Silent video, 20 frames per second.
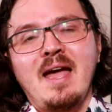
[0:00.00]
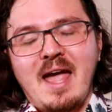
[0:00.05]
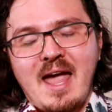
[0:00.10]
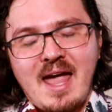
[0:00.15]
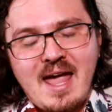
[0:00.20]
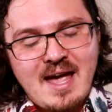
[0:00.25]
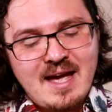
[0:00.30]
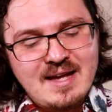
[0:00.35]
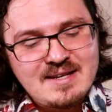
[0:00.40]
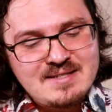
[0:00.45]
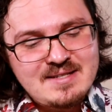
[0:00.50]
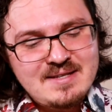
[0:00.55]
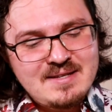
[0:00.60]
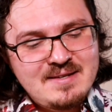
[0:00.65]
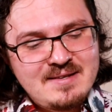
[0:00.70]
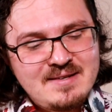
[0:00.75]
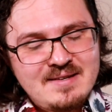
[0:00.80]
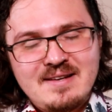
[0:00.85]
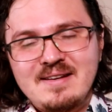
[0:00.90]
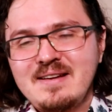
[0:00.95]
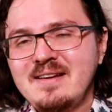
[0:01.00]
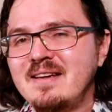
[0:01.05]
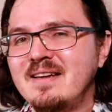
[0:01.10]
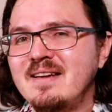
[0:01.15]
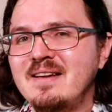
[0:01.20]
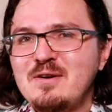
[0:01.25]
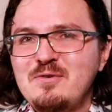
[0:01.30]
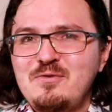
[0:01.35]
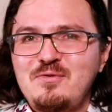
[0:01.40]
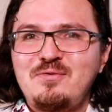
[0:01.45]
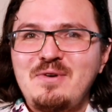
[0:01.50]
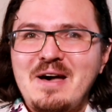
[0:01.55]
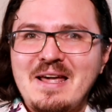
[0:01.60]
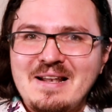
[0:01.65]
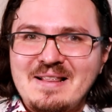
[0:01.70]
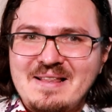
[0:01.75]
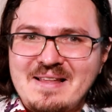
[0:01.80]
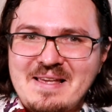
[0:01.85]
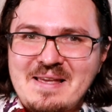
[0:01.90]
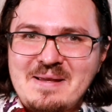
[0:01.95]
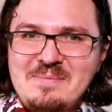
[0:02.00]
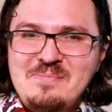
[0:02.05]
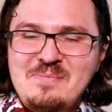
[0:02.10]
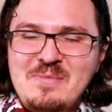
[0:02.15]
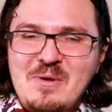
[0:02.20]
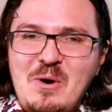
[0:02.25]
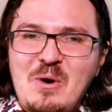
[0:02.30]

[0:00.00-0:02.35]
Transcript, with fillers: And funnily,